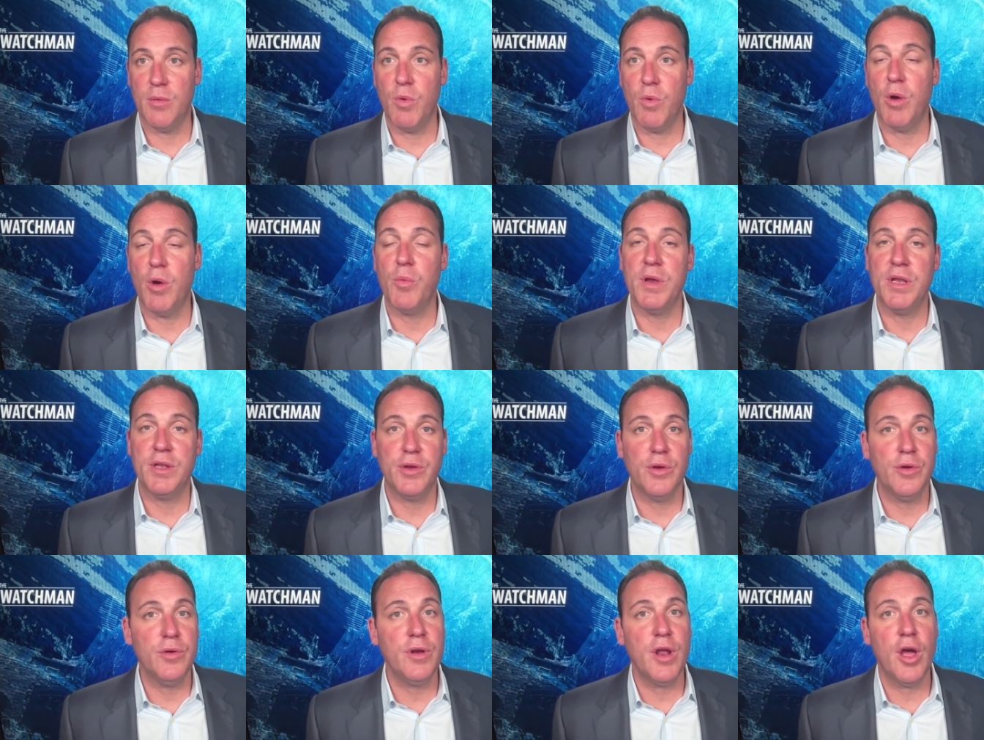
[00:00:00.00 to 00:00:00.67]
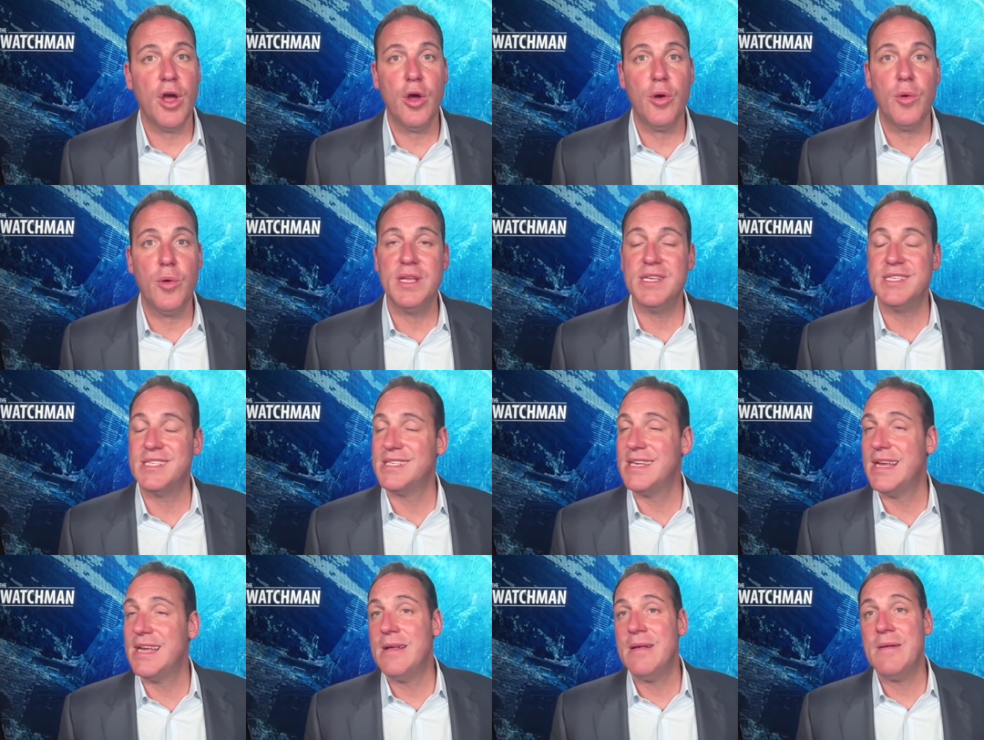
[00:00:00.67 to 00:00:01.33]
What we do know
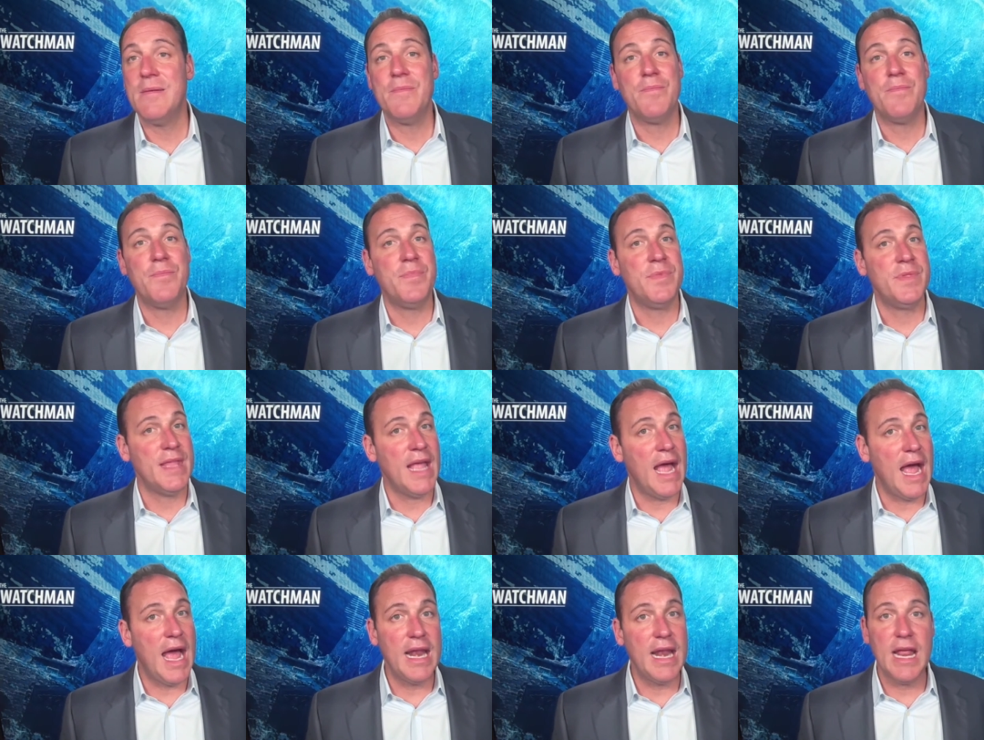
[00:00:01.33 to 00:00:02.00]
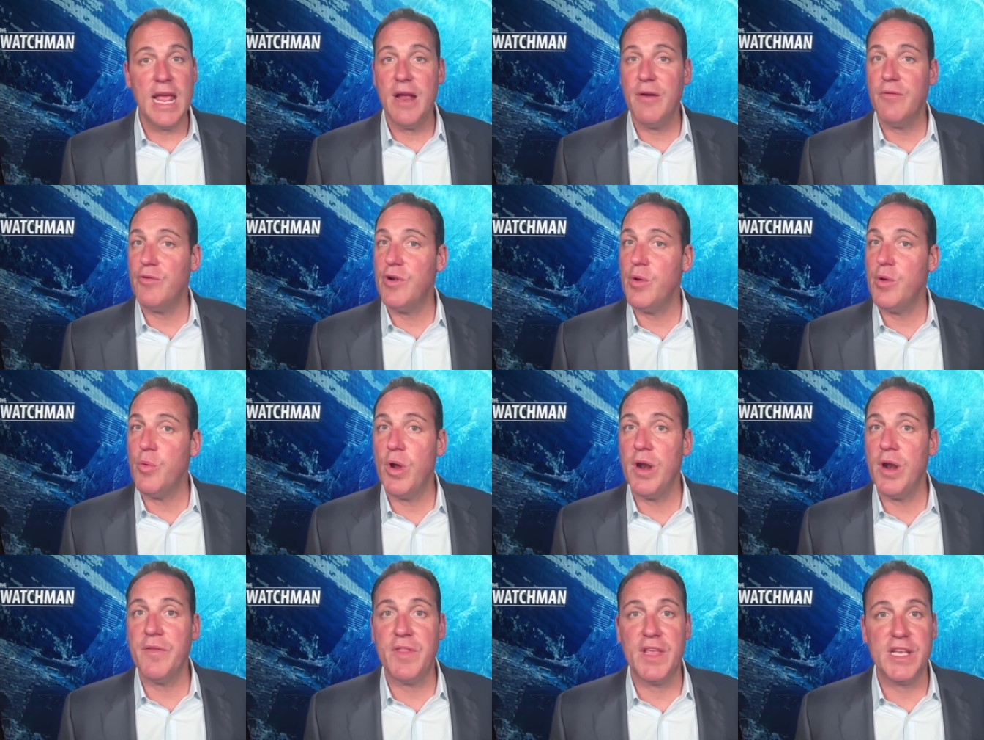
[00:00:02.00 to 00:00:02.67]
is not every
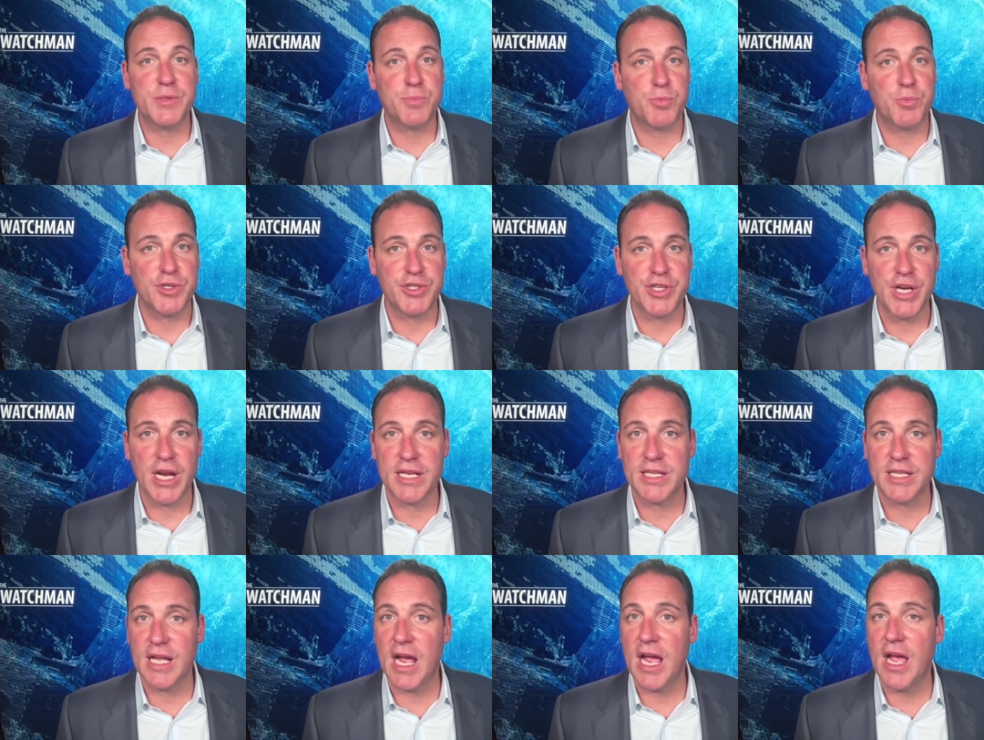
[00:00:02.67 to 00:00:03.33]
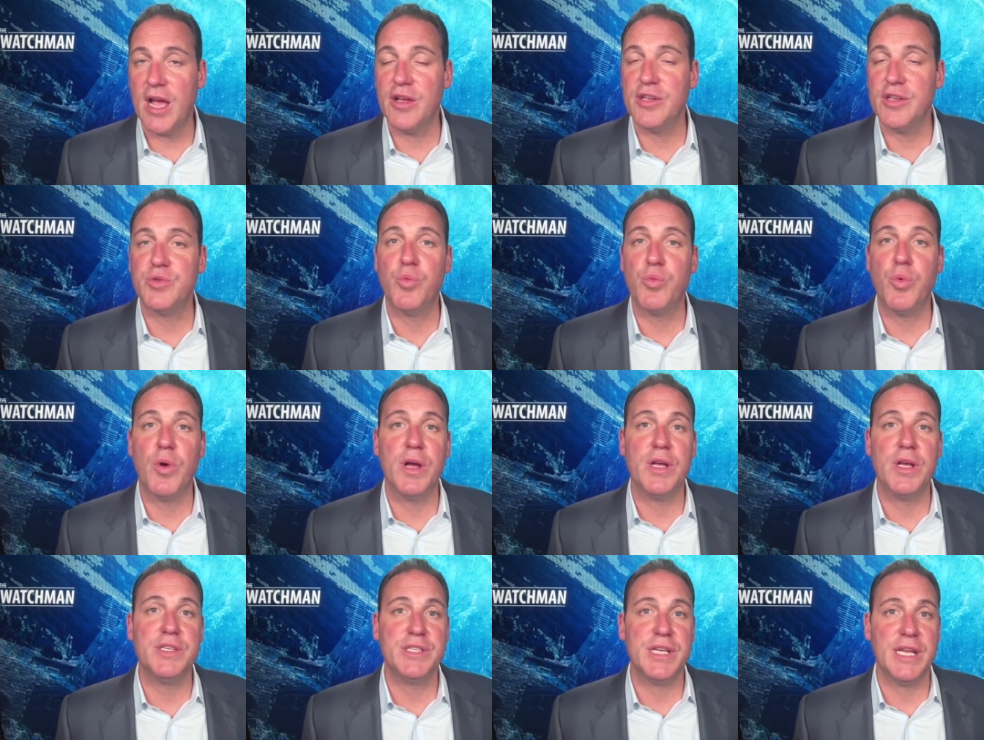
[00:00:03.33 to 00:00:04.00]
one of these projectiles
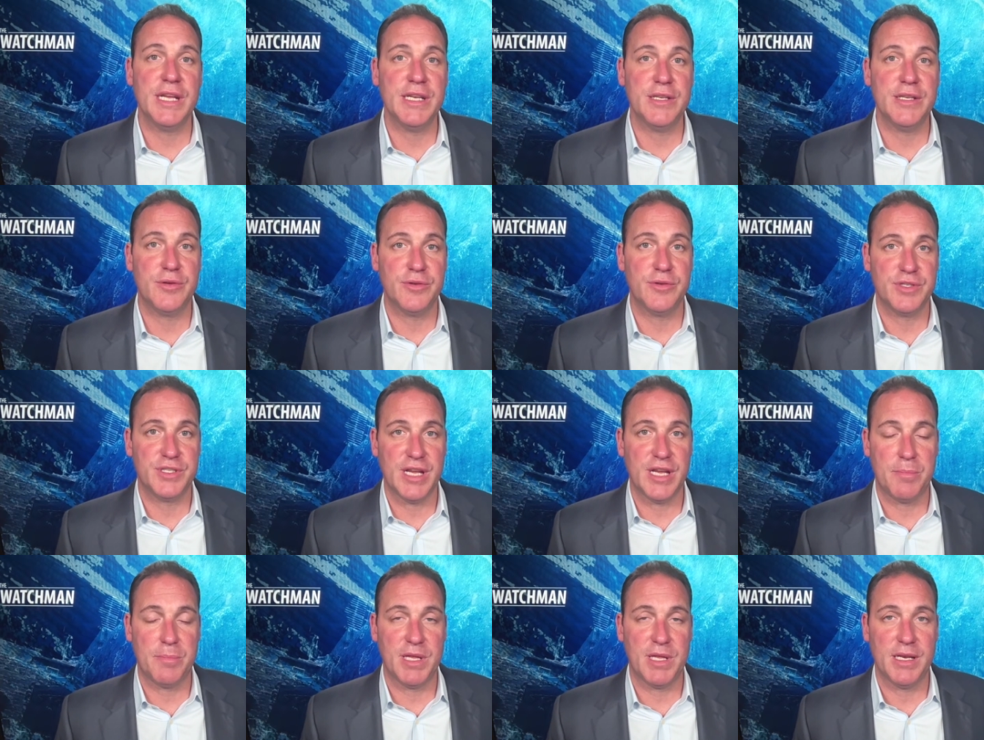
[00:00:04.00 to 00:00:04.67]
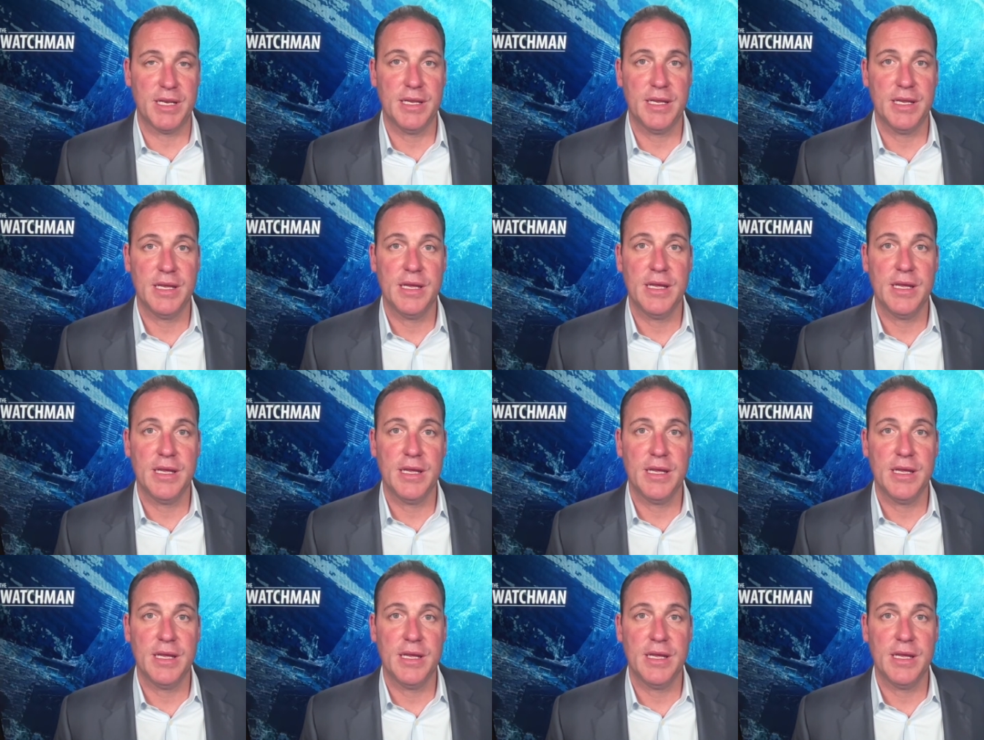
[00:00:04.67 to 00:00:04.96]
was intercepted.